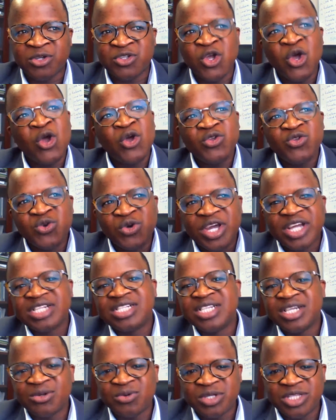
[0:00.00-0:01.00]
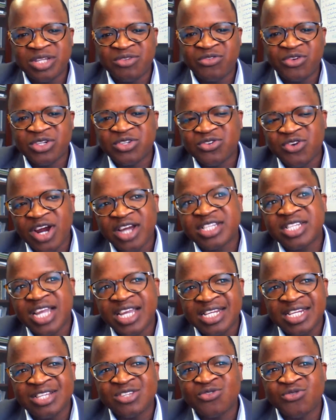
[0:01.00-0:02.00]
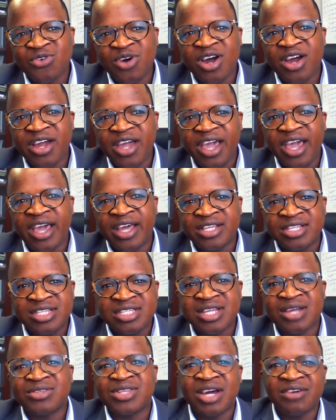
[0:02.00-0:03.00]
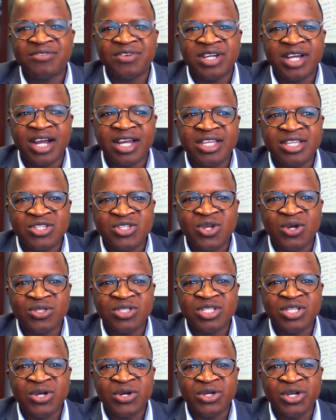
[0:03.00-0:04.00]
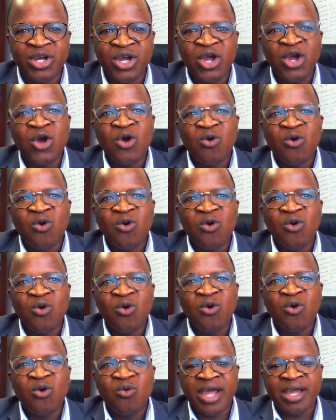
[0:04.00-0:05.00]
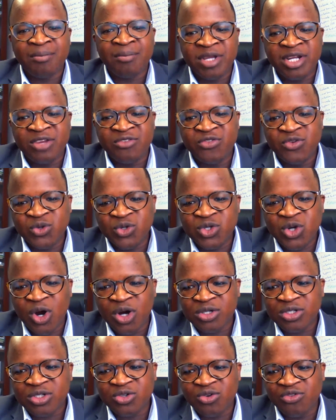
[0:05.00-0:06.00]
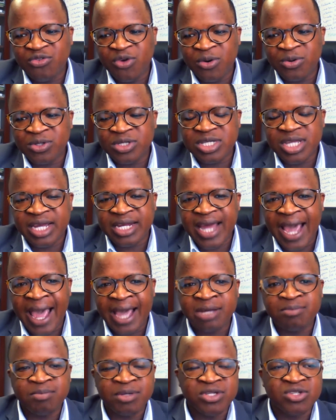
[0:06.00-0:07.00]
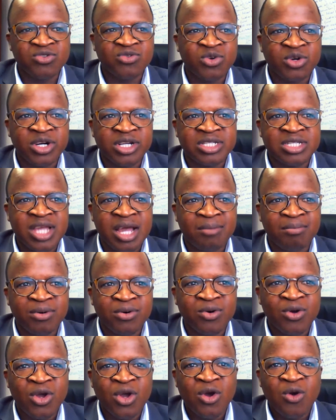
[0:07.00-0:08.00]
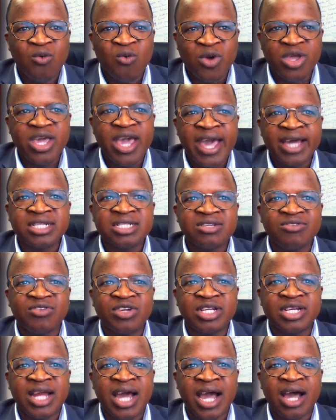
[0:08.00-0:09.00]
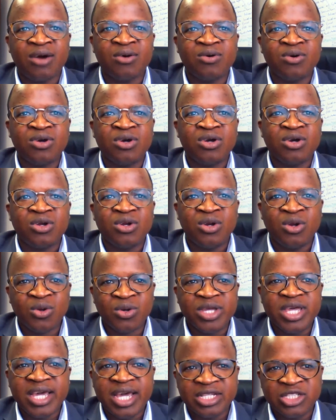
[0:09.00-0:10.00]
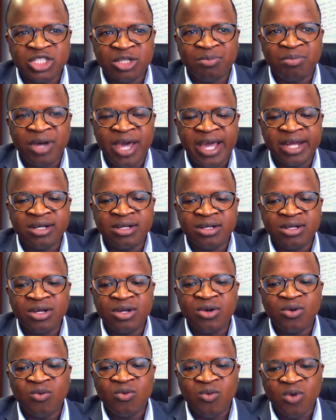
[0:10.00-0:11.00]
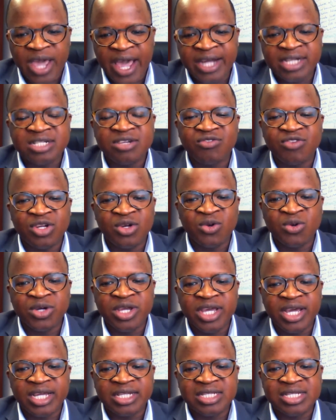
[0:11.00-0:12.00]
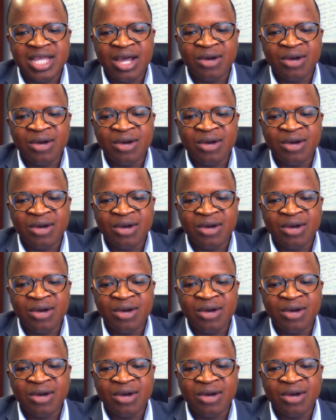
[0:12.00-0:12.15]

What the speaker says: Because you can deal with infrastructure in as far as South Africa is concerned, which is why, I mean, if you talk to folks at Actis, for example, we actively now looking at Japan, we're actively looking at